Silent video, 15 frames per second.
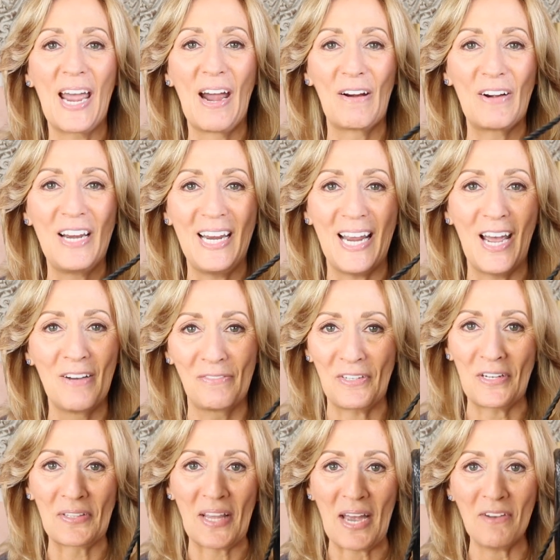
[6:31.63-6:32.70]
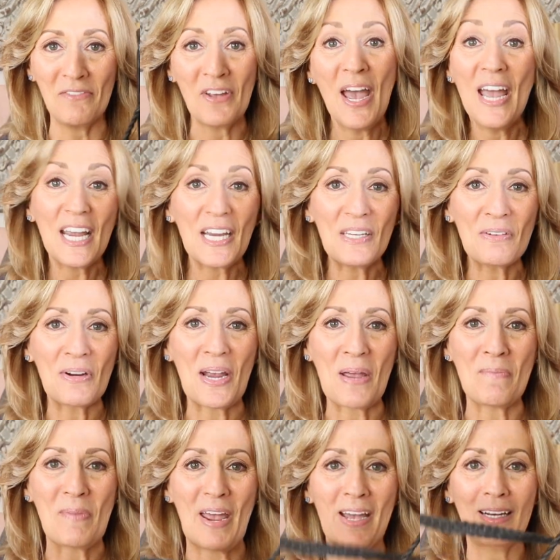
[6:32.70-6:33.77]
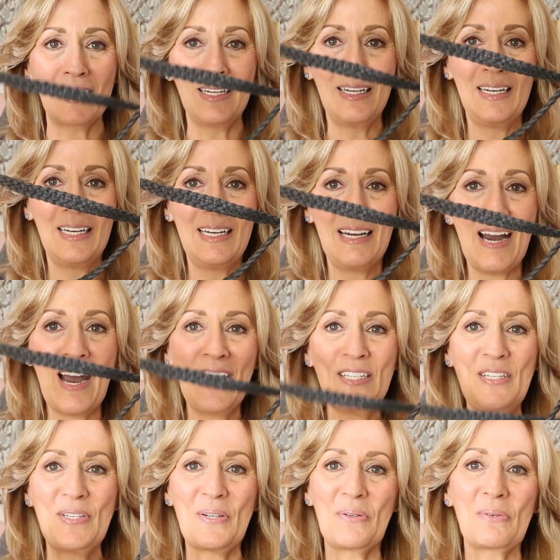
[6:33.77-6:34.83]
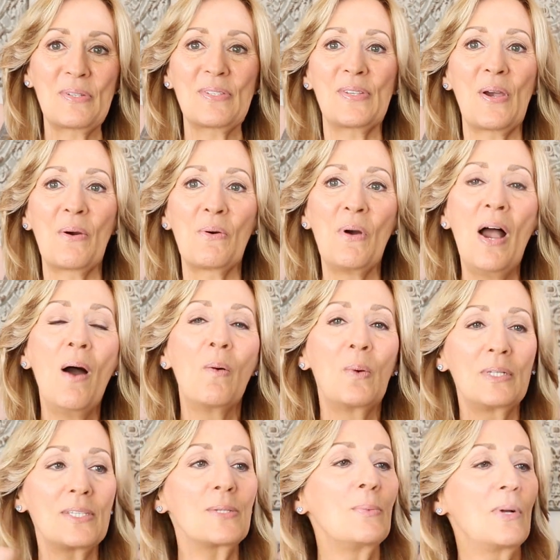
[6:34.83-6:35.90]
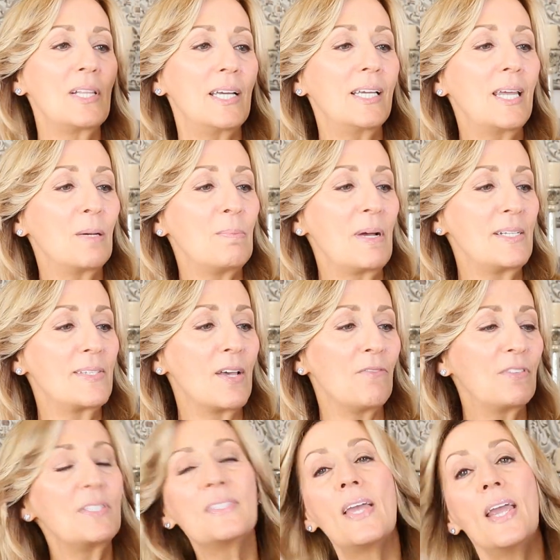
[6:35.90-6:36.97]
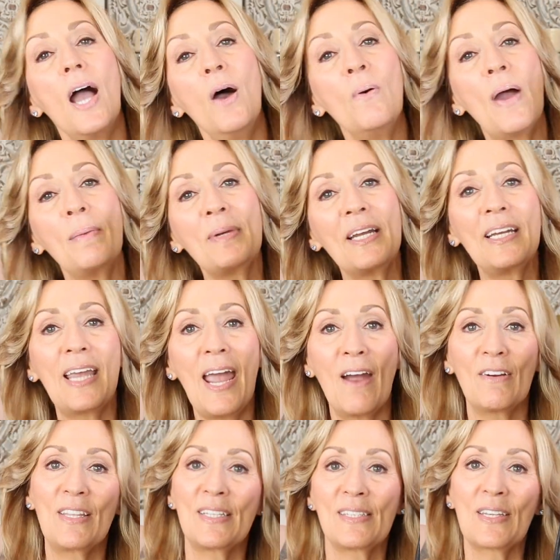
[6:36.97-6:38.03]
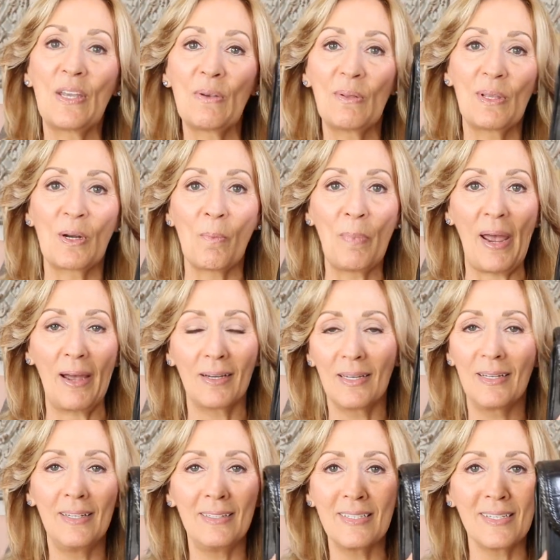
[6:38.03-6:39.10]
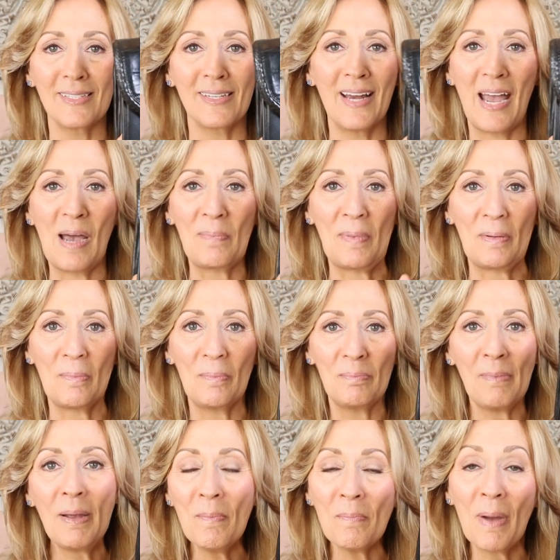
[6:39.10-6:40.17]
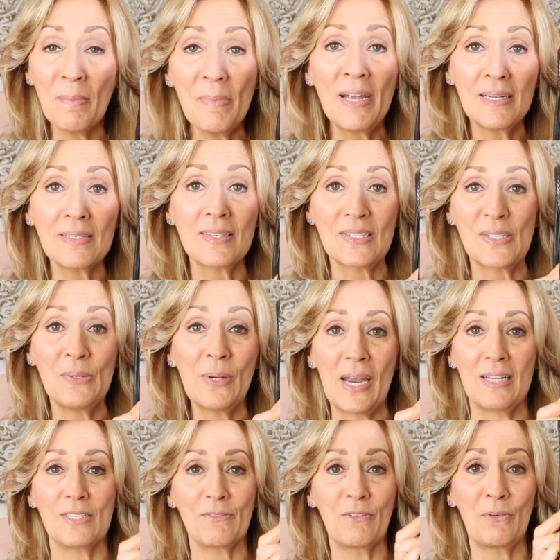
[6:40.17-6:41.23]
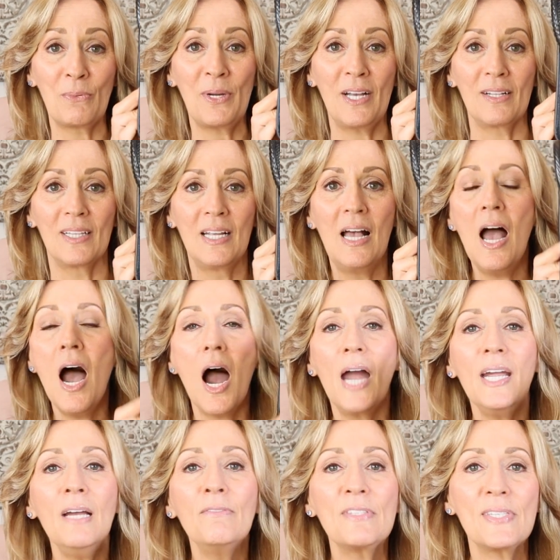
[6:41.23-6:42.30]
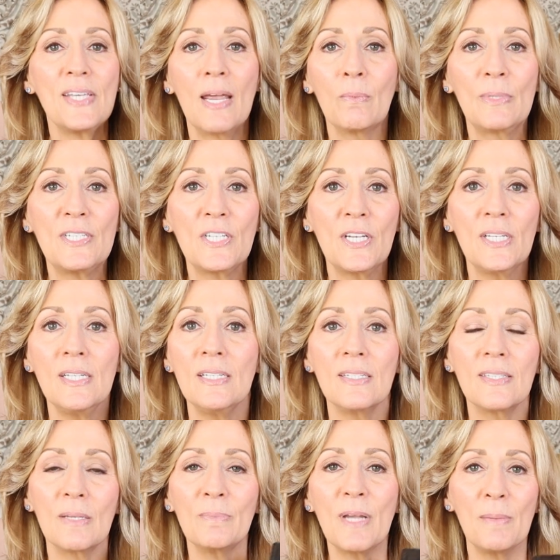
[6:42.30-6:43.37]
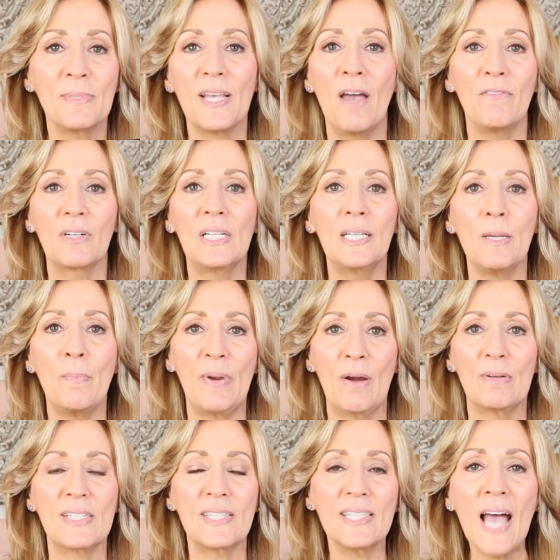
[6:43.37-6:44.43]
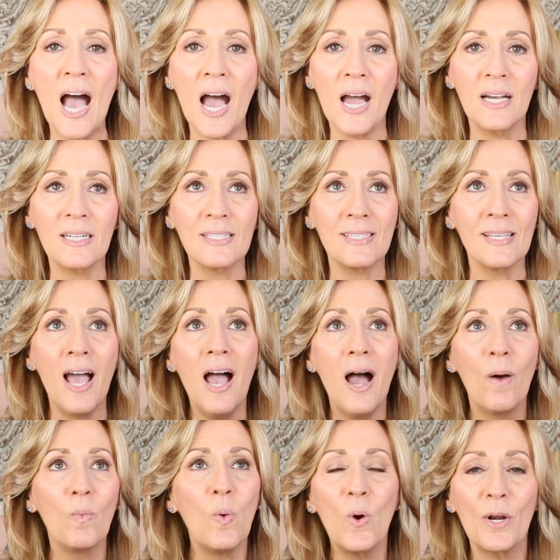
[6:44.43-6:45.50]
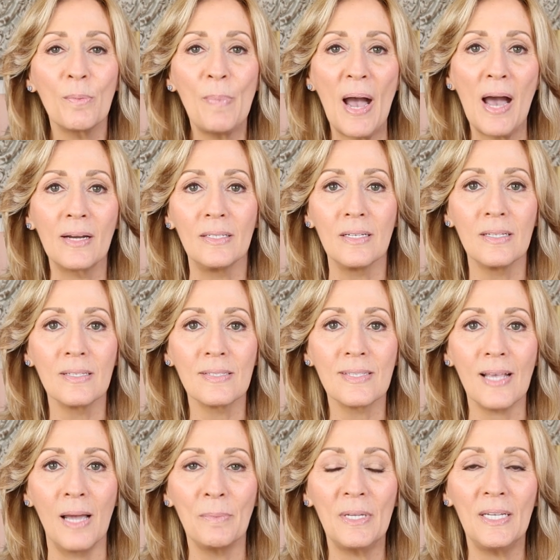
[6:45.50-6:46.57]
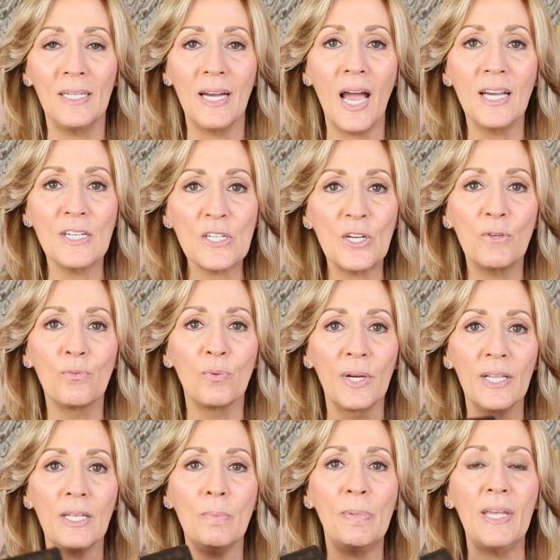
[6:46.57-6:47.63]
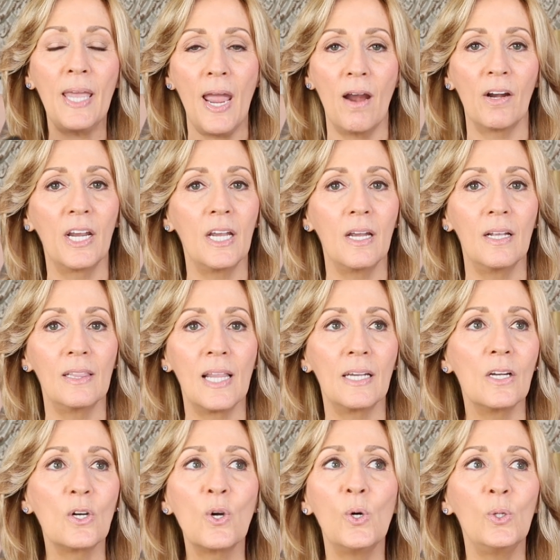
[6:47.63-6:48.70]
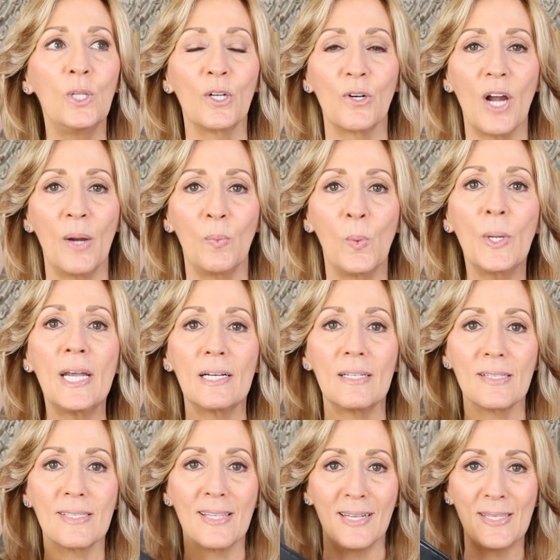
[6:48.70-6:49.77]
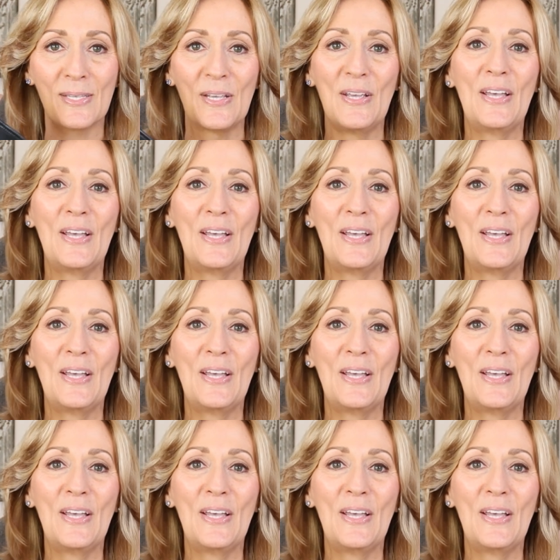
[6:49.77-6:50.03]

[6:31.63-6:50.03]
carry half your life in your handbag. I do. So once in a while I kid myself and say, oh, I'm going to carry this cute little bag. It doesn't happen. My, my bag's a suitcase for real. I have sandwiches. Sometimes I have a clean pair of socks, water bottles. I mean, I should really be carrying like a cooler on wheels. That's,